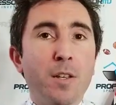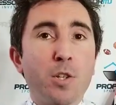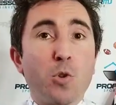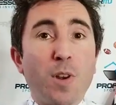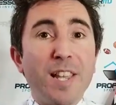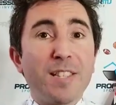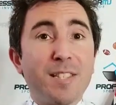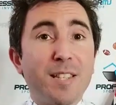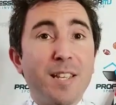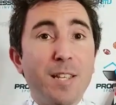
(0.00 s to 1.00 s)
So let's
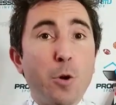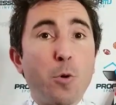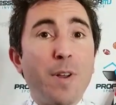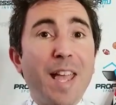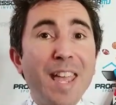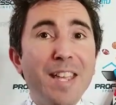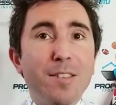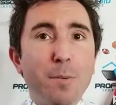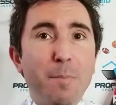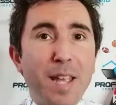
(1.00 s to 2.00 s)
say your
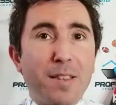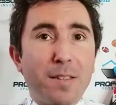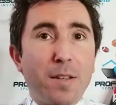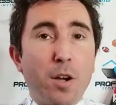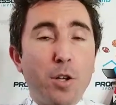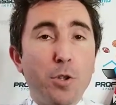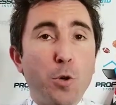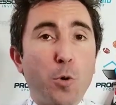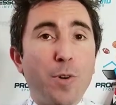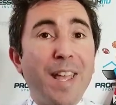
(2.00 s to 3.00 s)
8 bet on
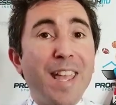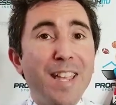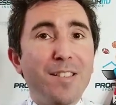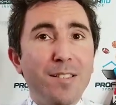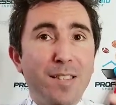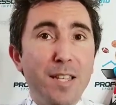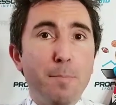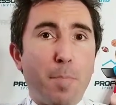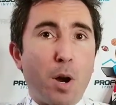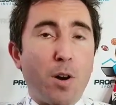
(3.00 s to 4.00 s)
your 8 team
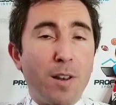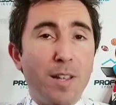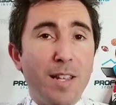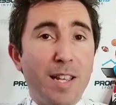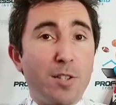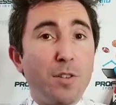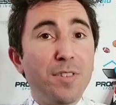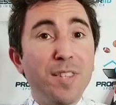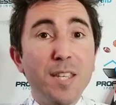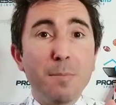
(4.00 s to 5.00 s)
parlay is on
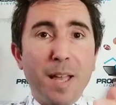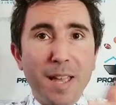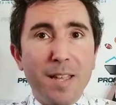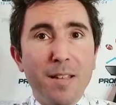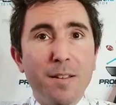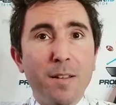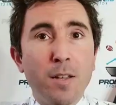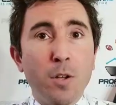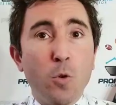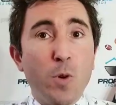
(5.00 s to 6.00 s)
team A,
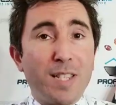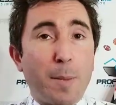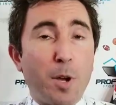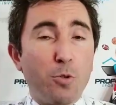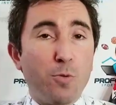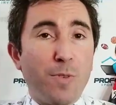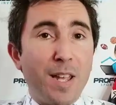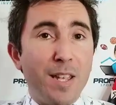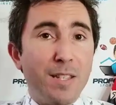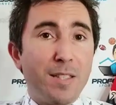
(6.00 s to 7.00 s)
who is about to
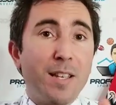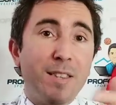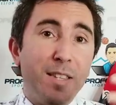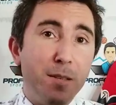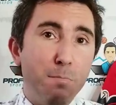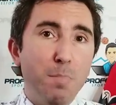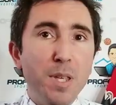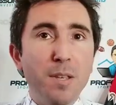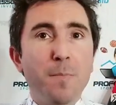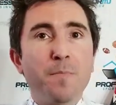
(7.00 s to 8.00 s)
face team
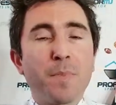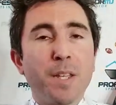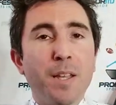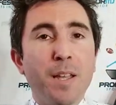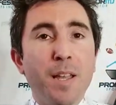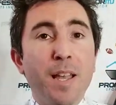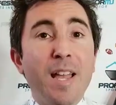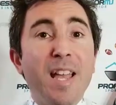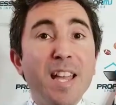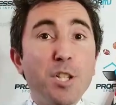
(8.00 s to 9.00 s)
B.
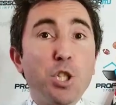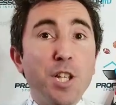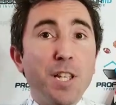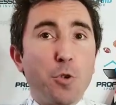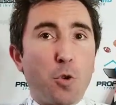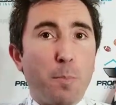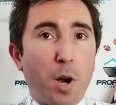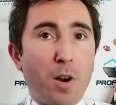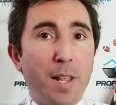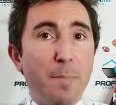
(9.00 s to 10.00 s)
Hedging your
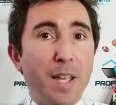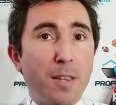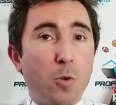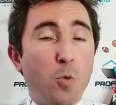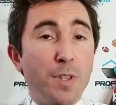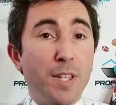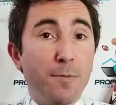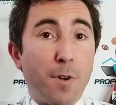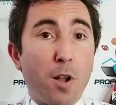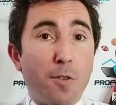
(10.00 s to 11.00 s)
parlay bet would
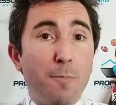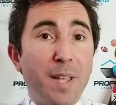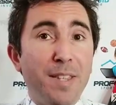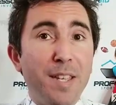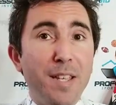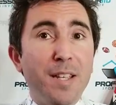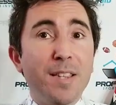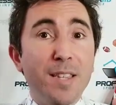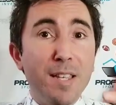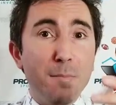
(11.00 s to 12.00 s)
involve betting
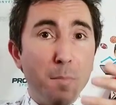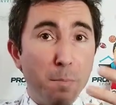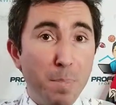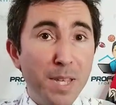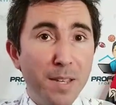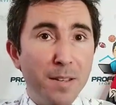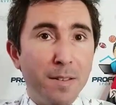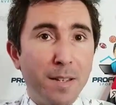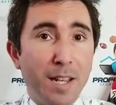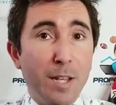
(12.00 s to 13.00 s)
team B
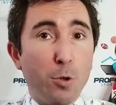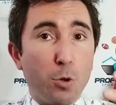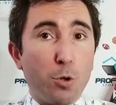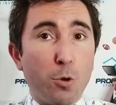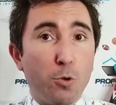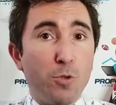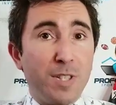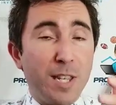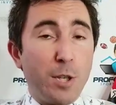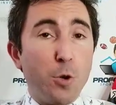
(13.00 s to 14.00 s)
in order to
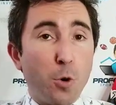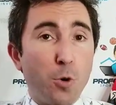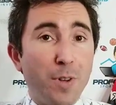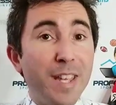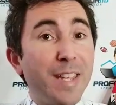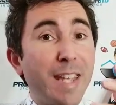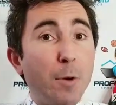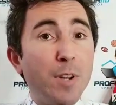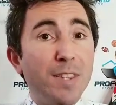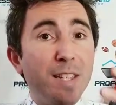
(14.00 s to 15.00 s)
secure a
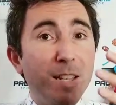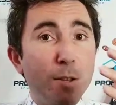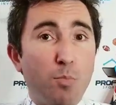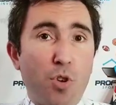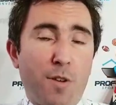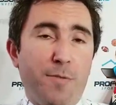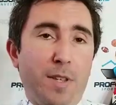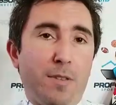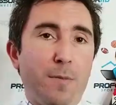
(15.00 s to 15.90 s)
guaranteed profit.